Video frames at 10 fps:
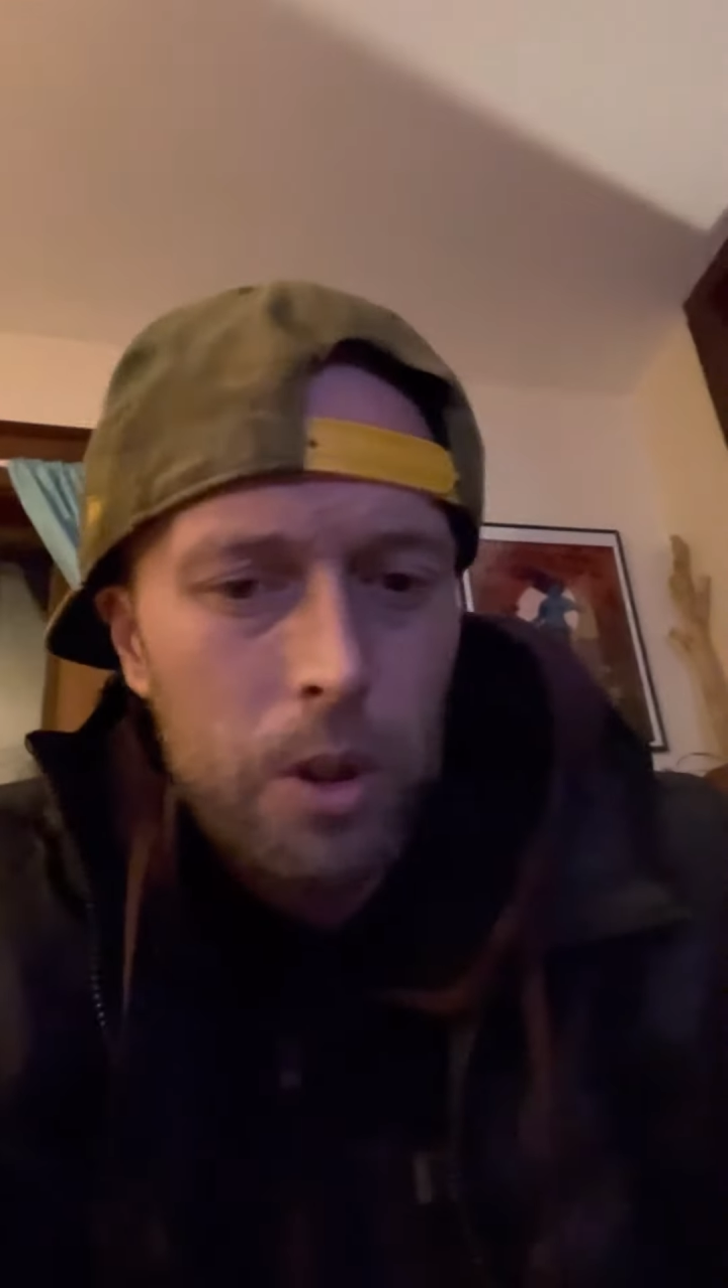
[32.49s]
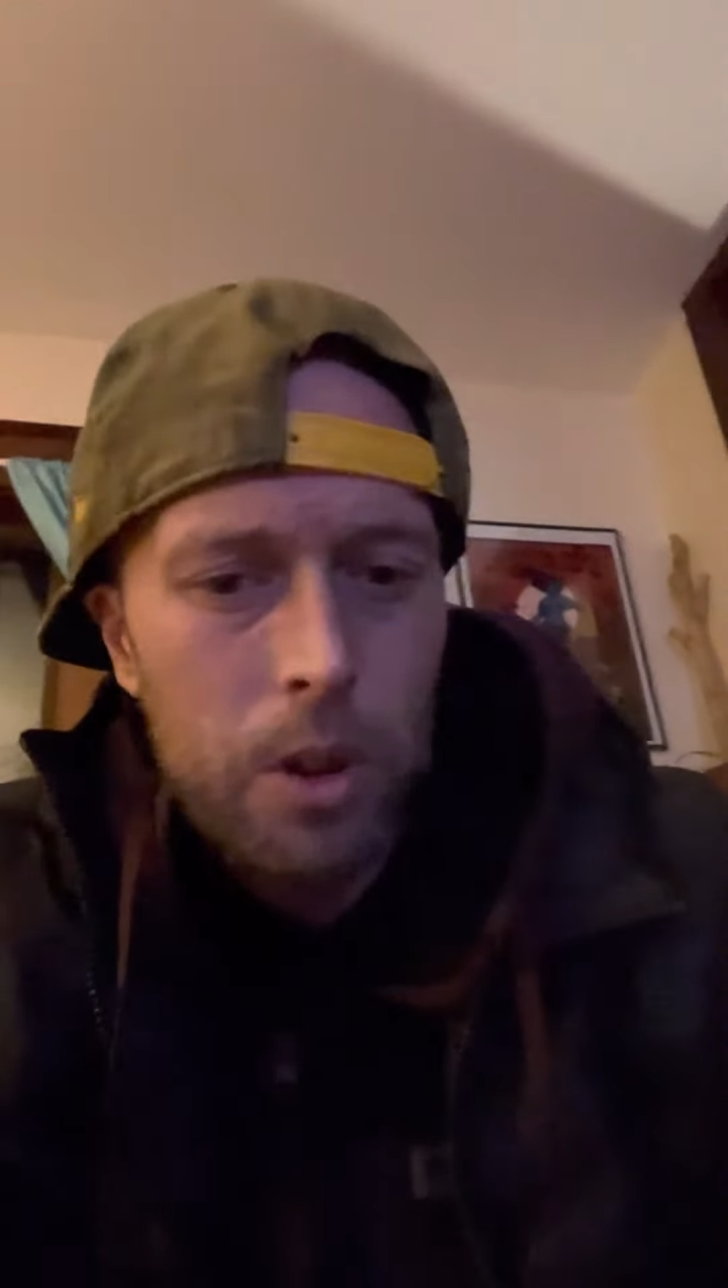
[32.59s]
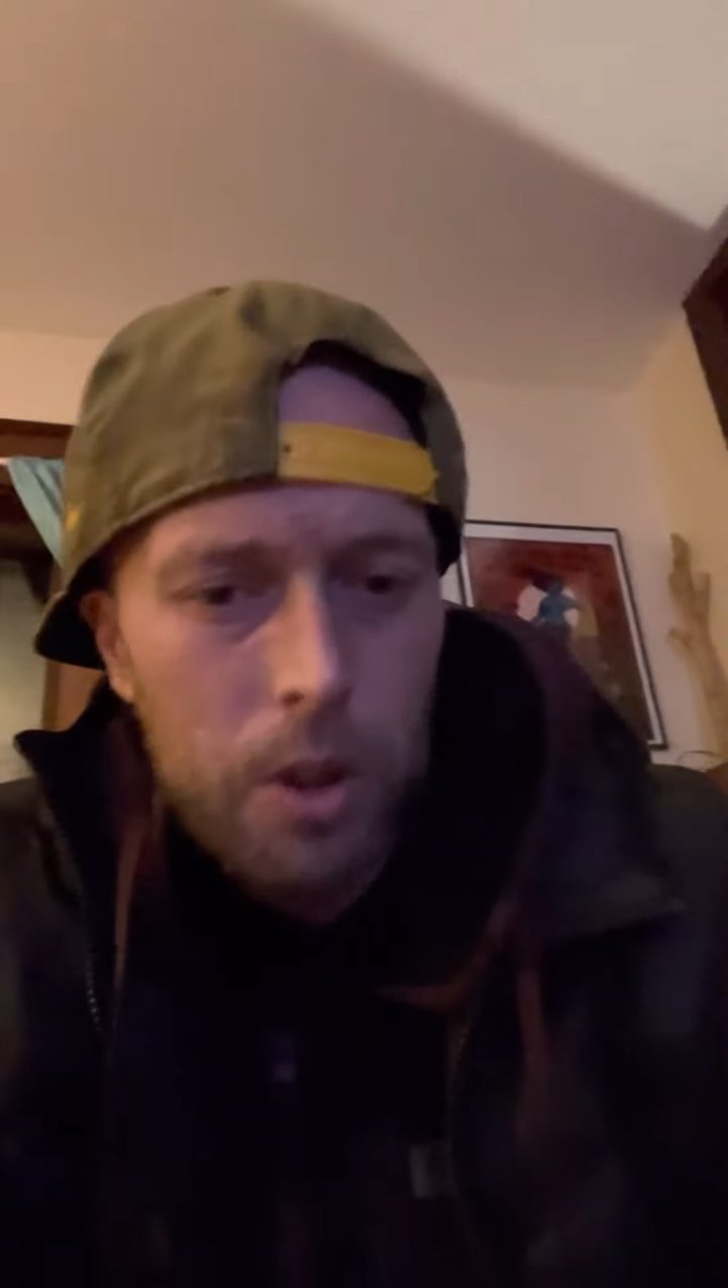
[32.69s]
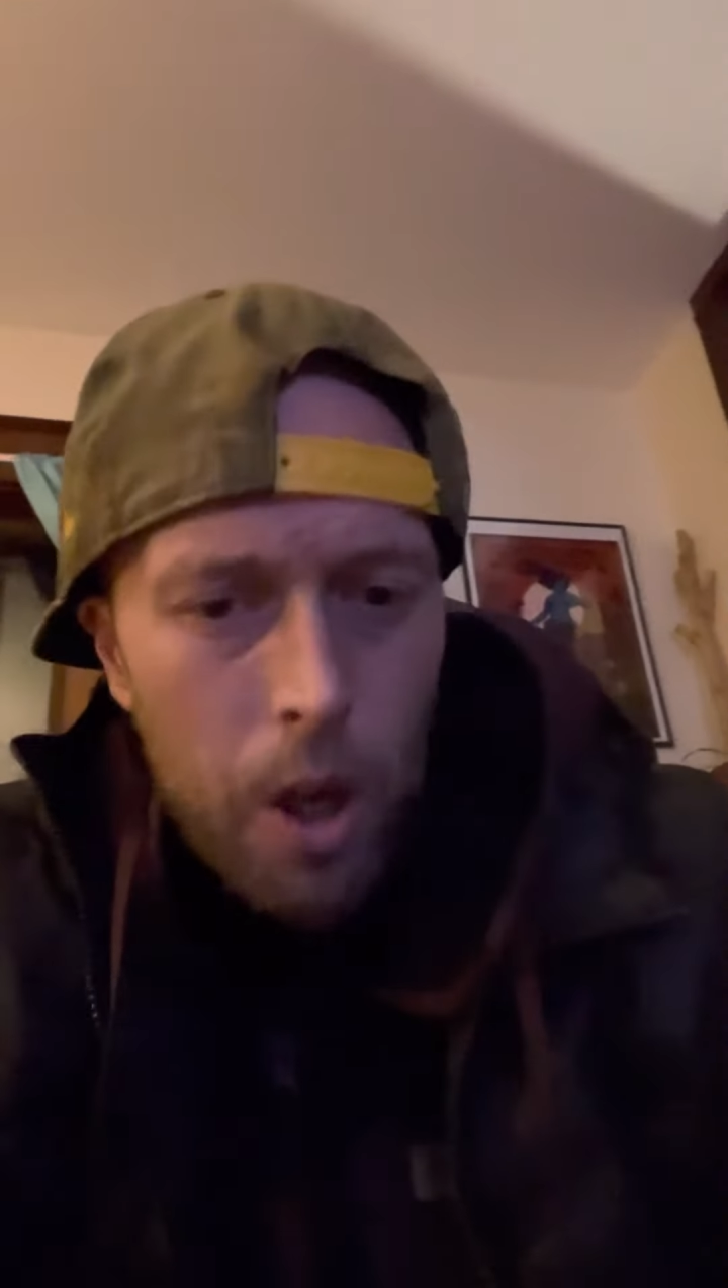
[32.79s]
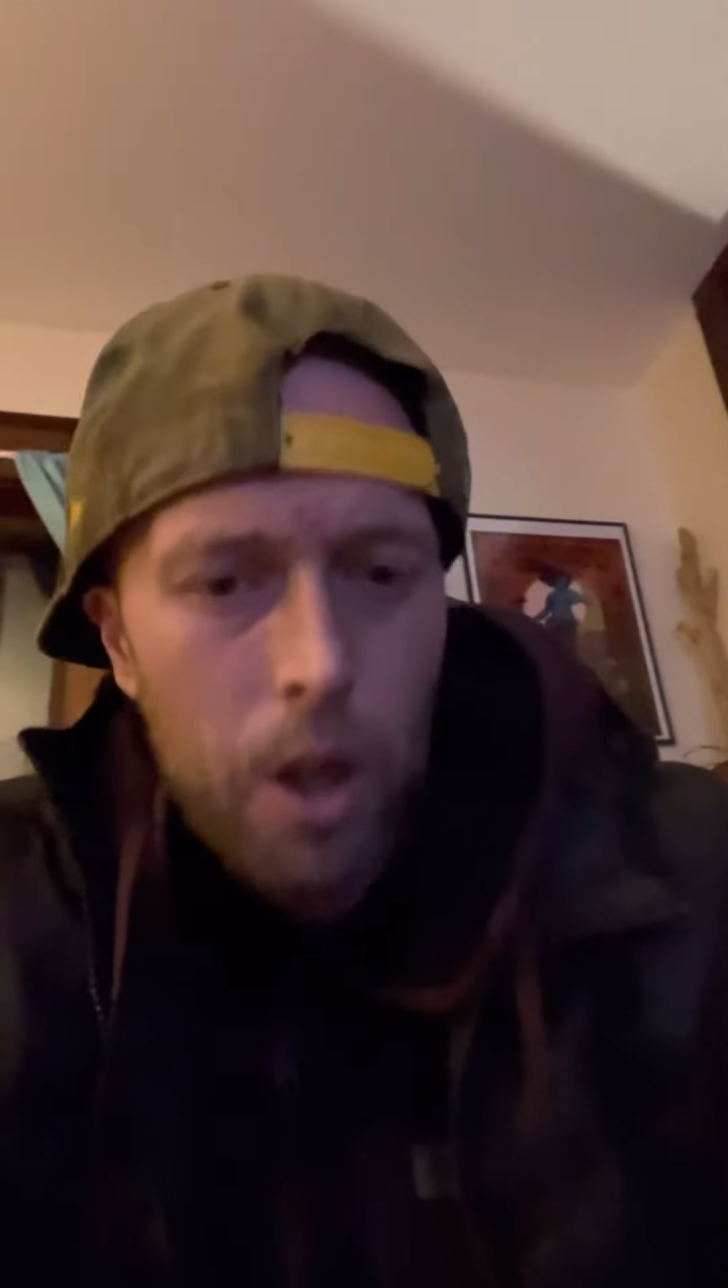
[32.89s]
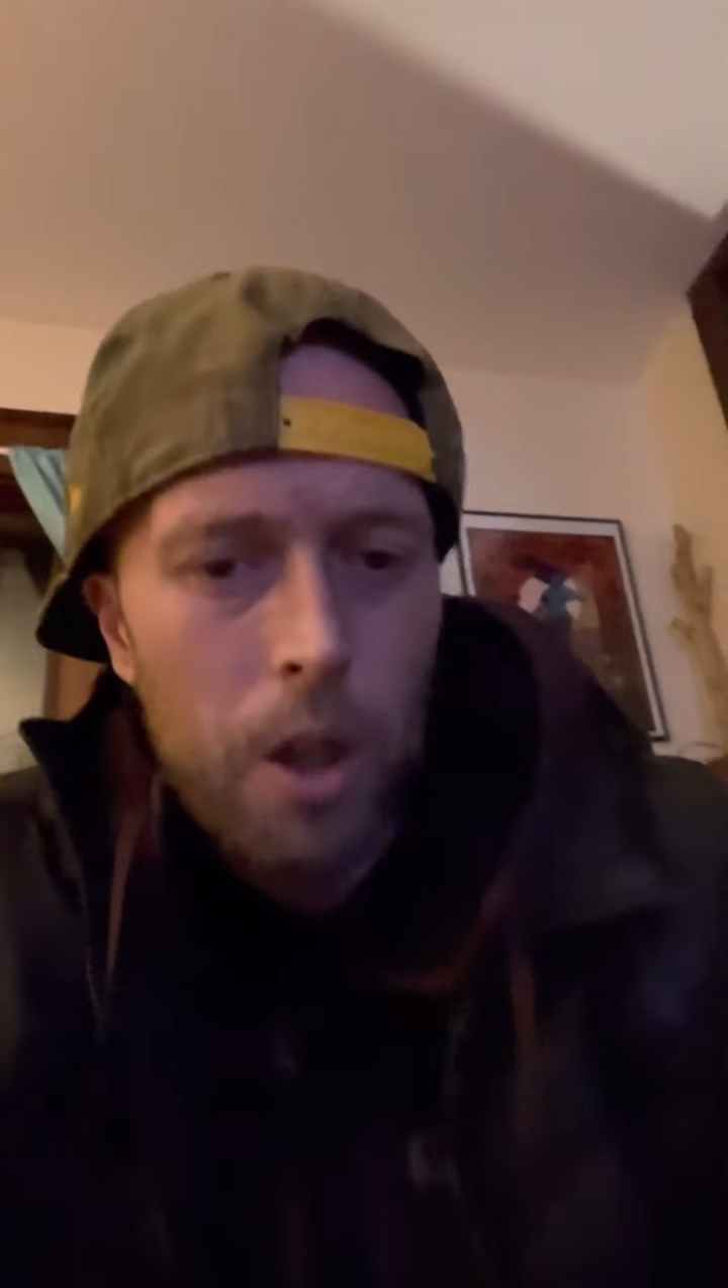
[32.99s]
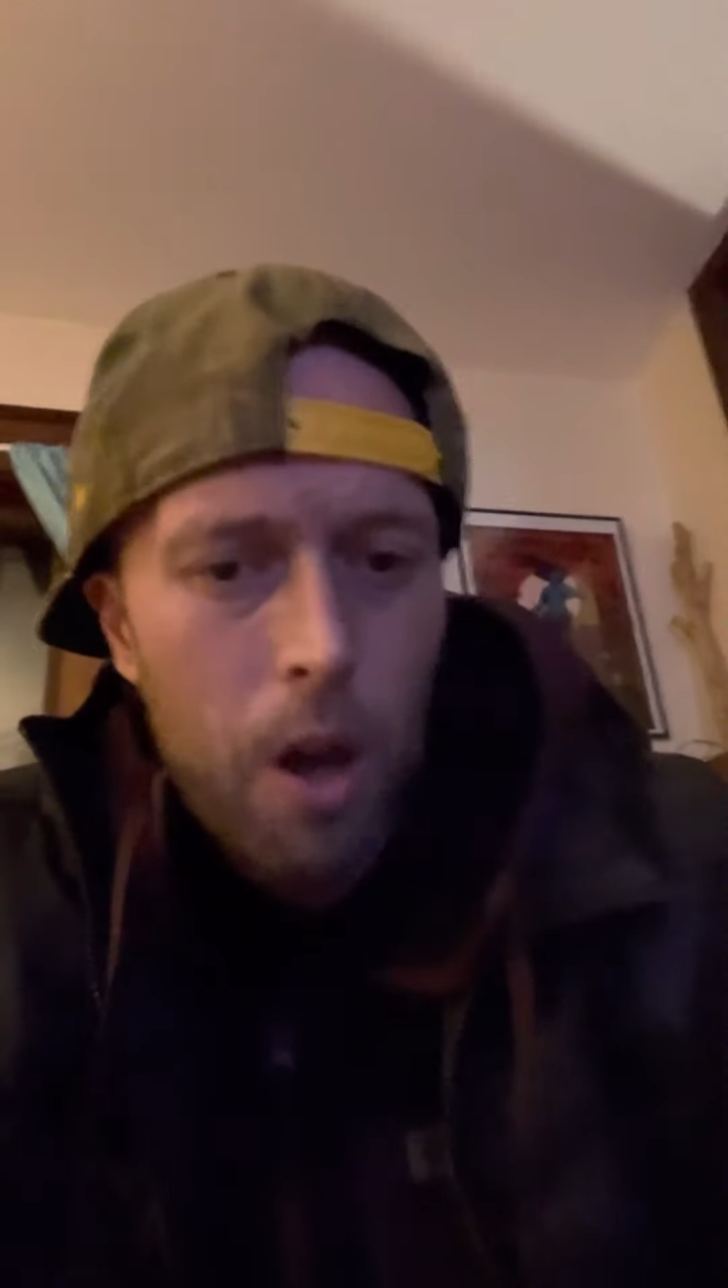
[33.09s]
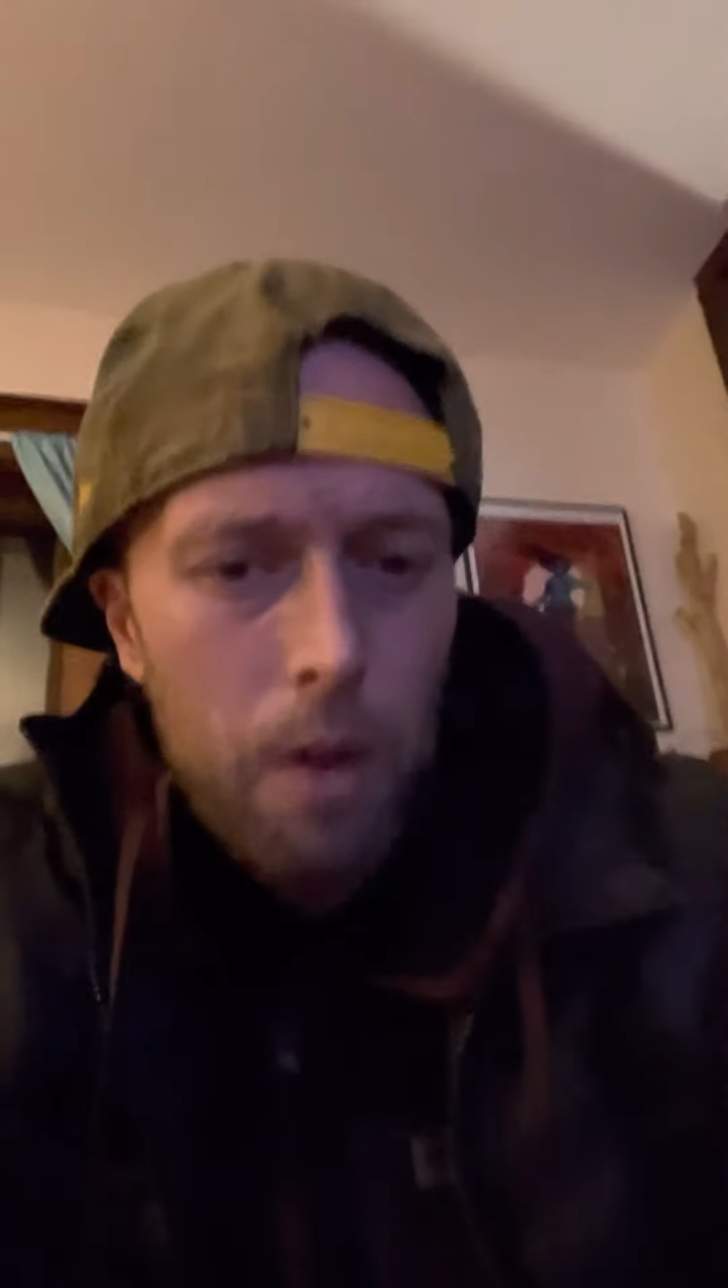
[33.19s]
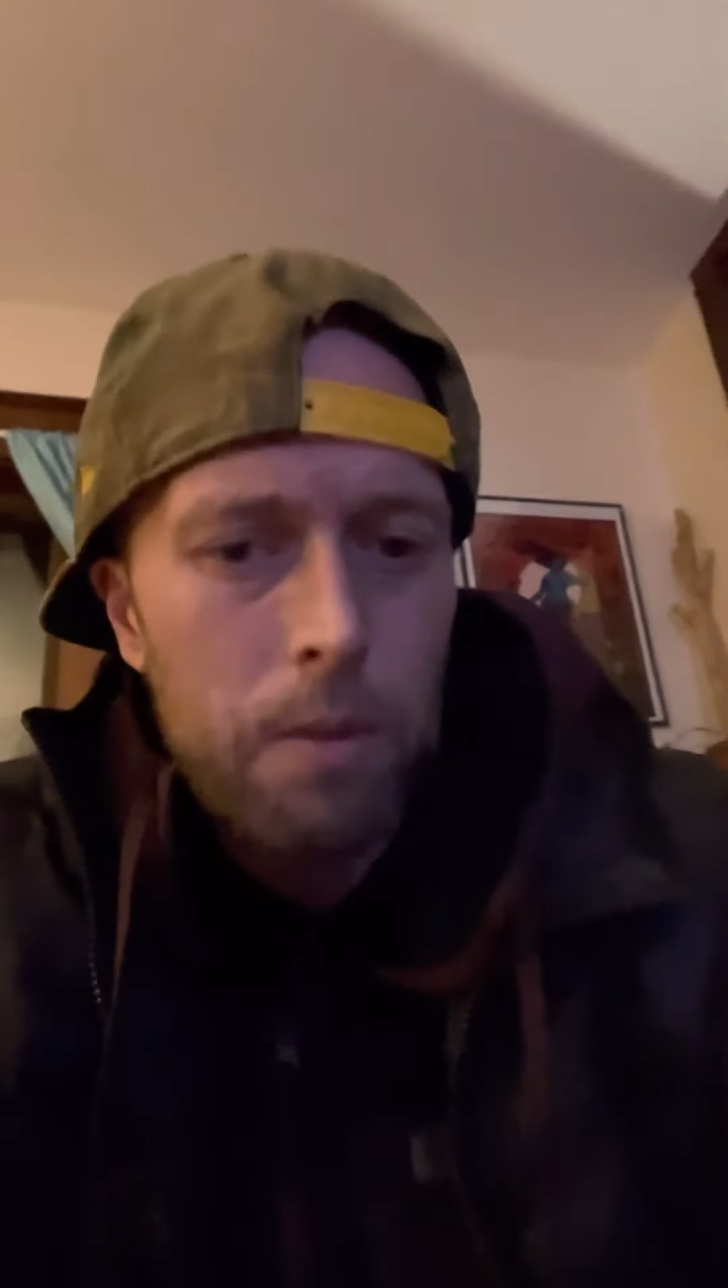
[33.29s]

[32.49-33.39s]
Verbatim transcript: start off